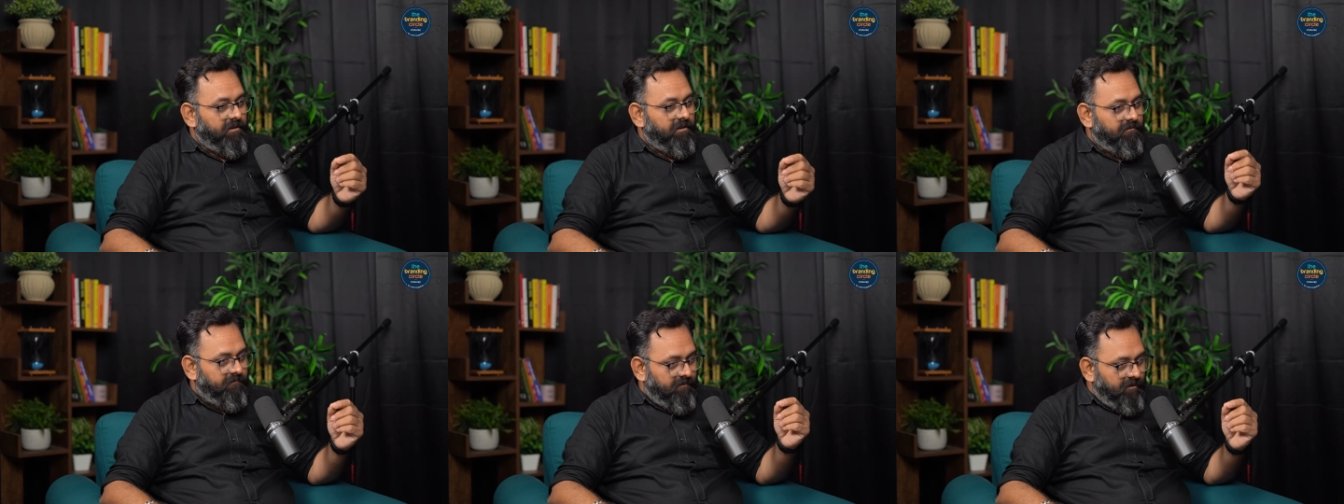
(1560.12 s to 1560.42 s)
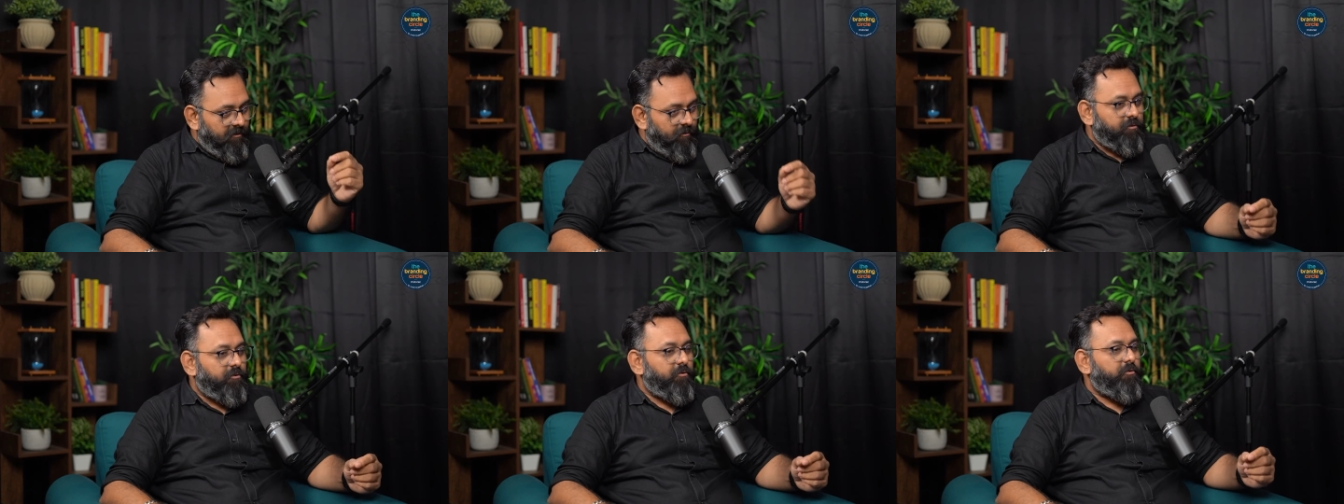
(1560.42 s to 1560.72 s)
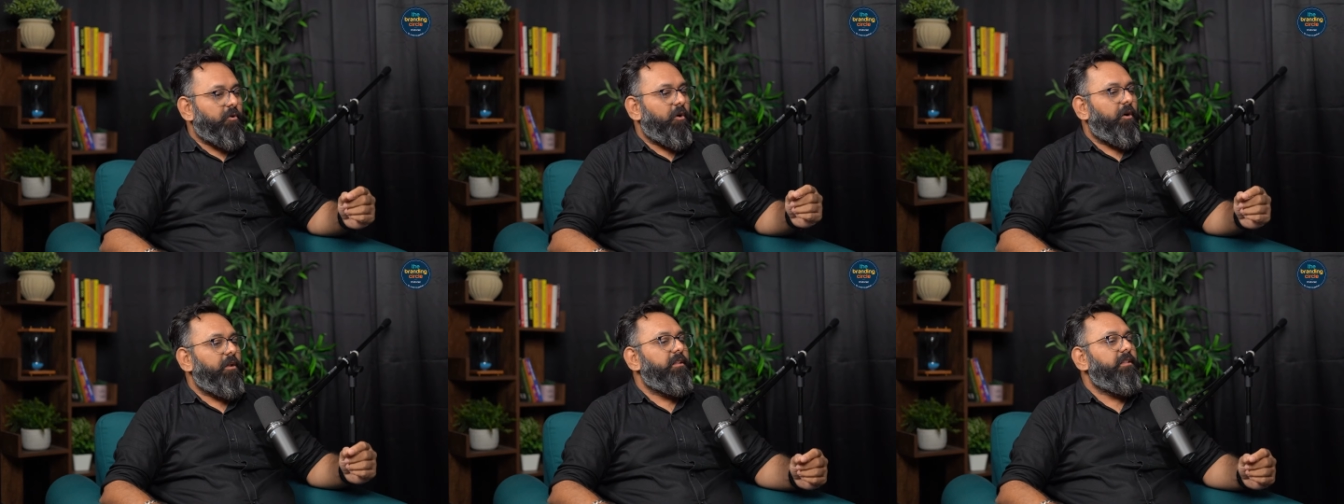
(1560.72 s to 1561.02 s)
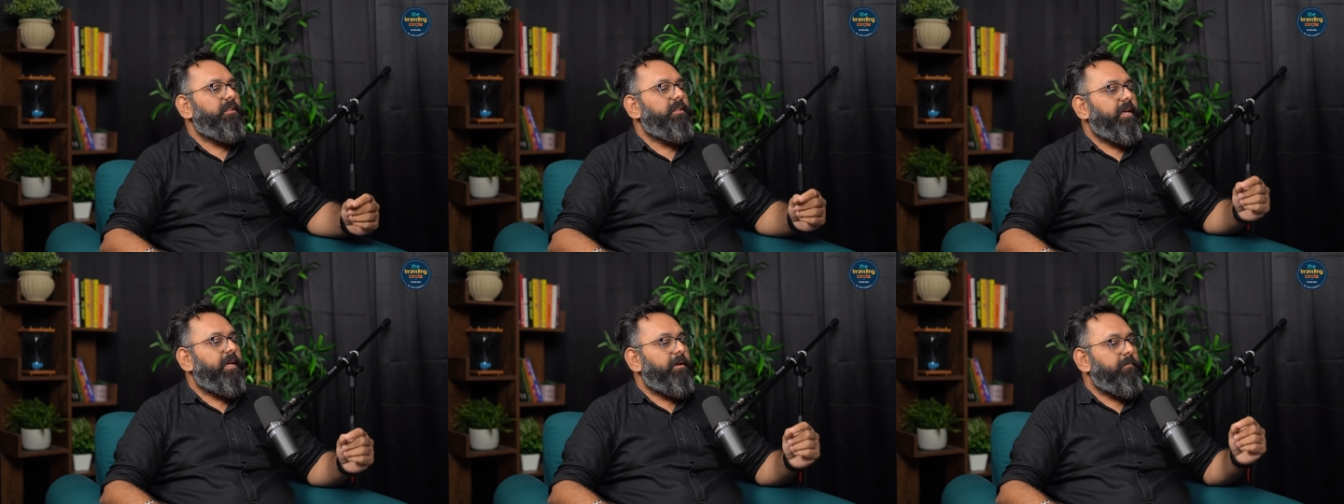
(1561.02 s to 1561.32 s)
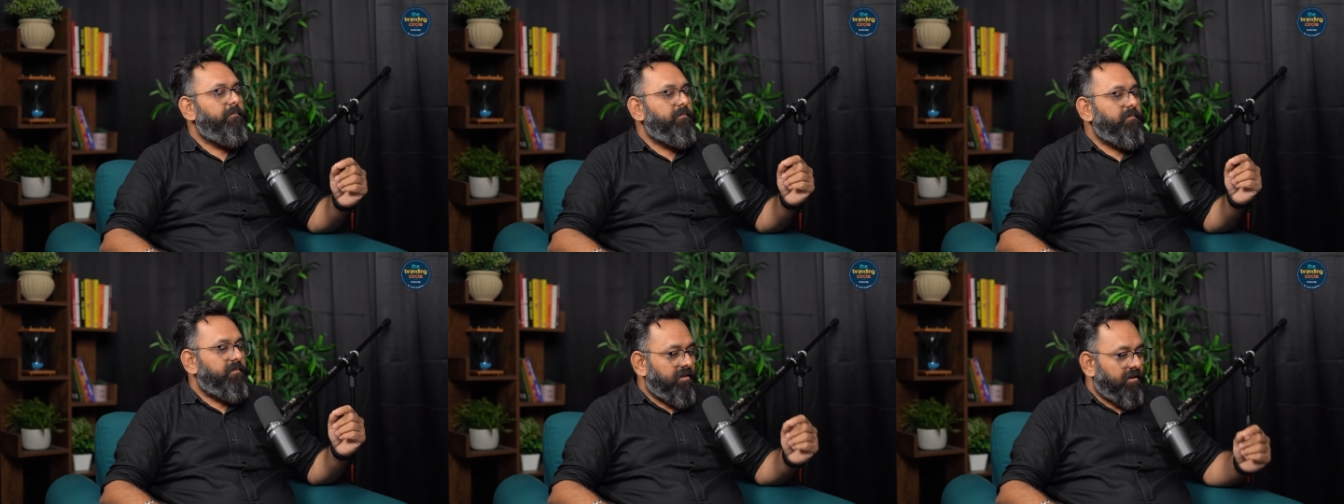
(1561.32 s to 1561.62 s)
we used to call
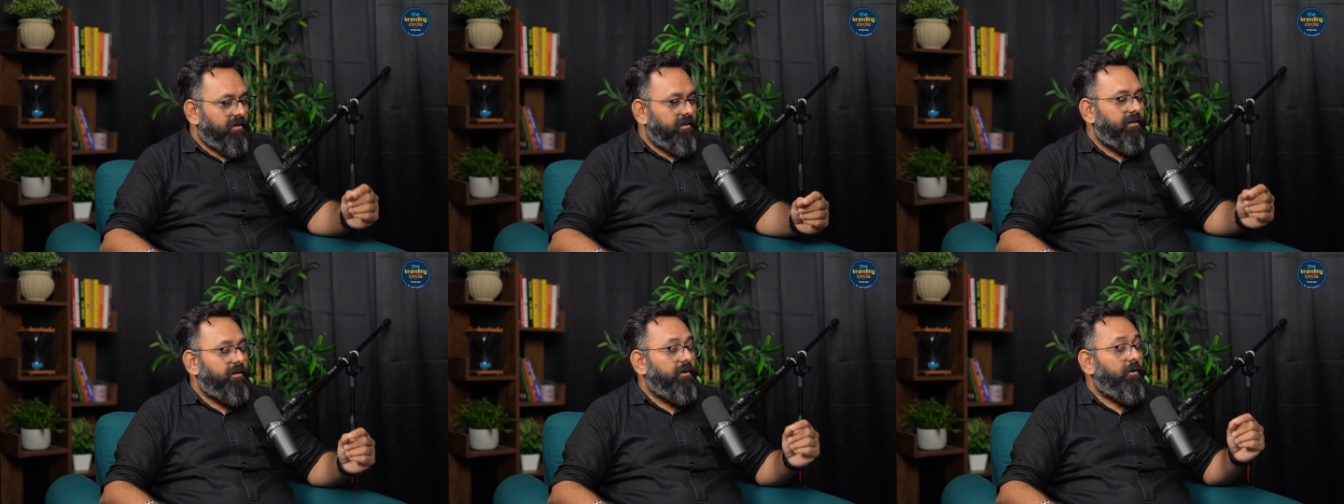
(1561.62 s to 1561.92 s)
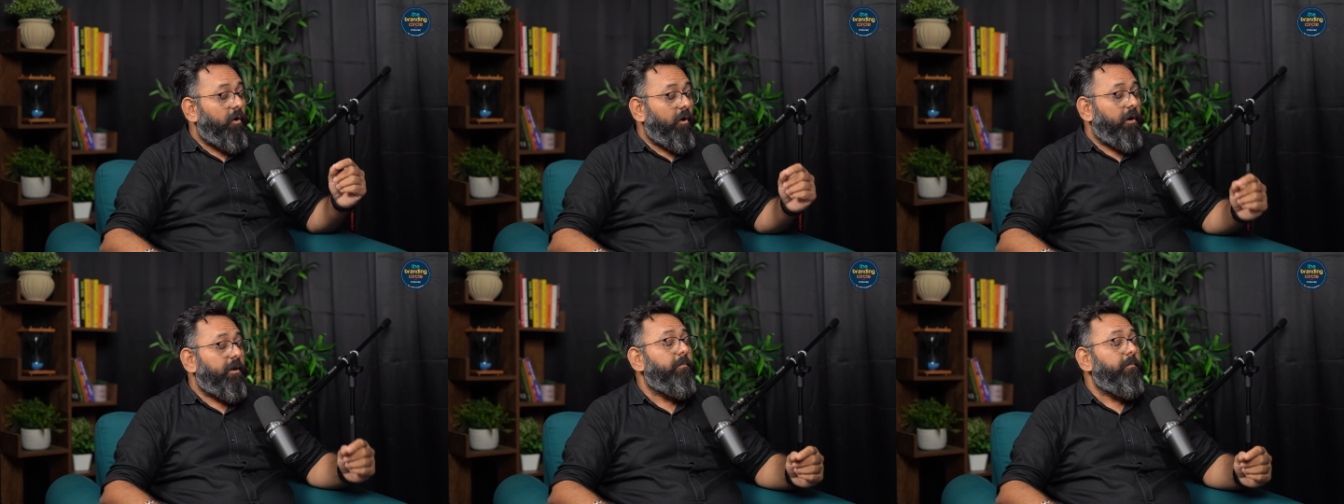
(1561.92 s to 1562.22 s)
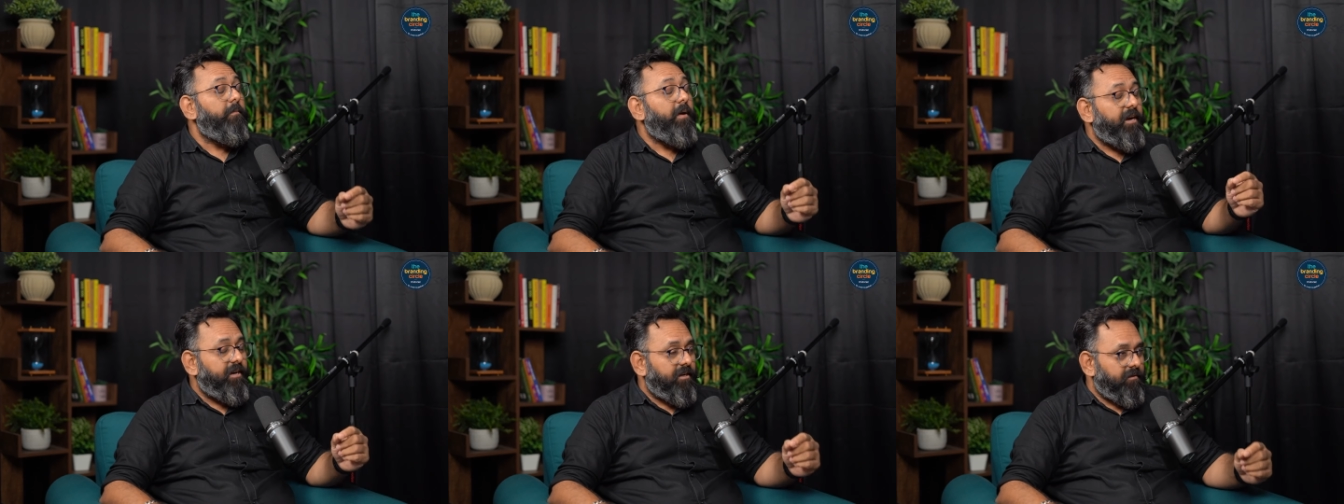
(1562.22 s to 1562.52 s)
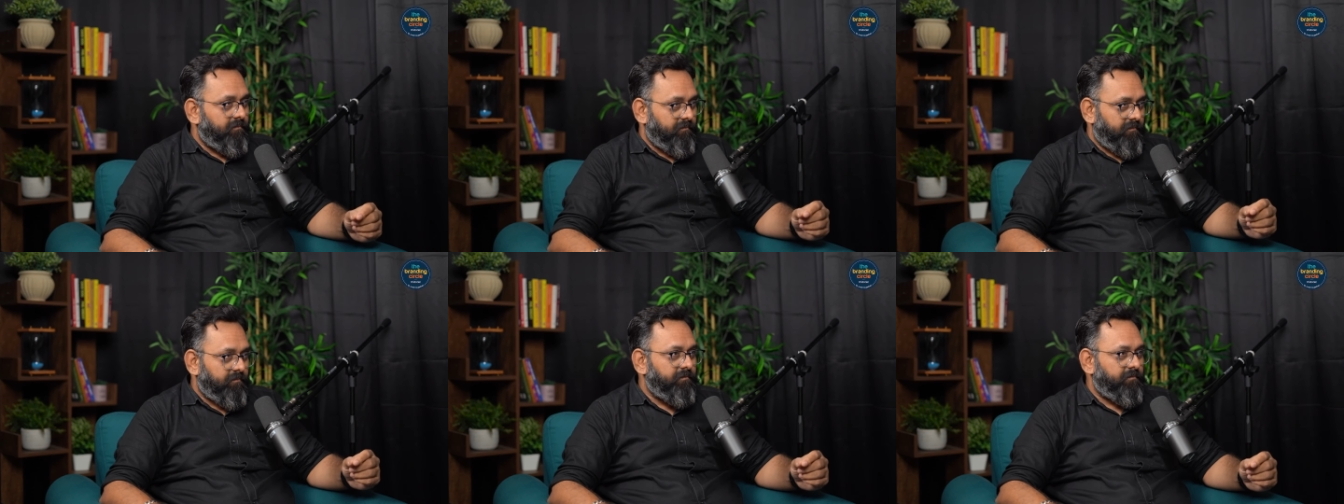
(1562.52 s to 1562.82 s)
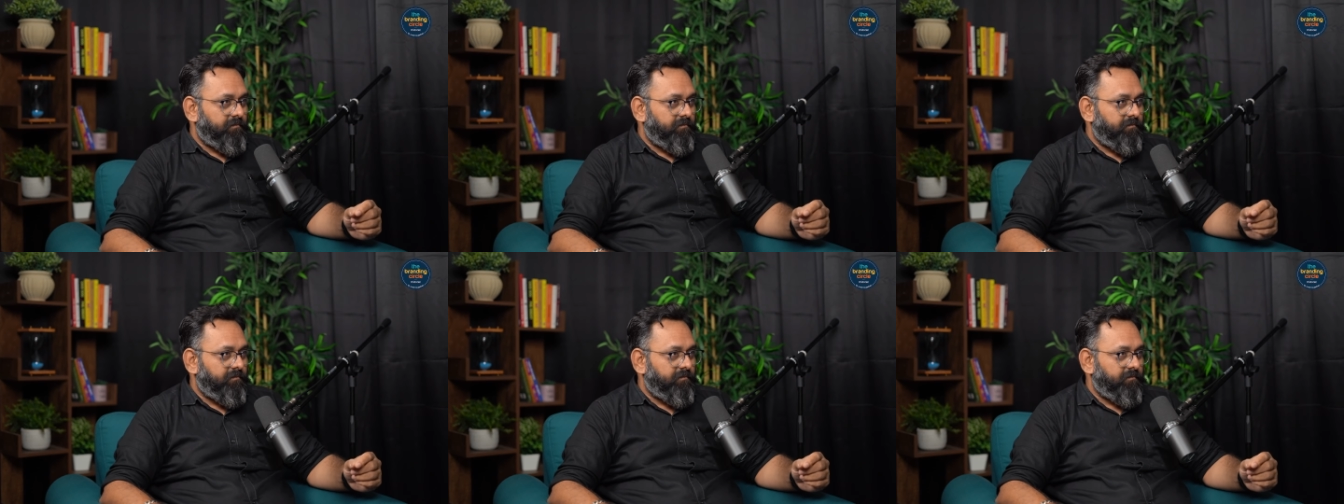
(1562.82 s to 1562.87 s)
them sir or madam.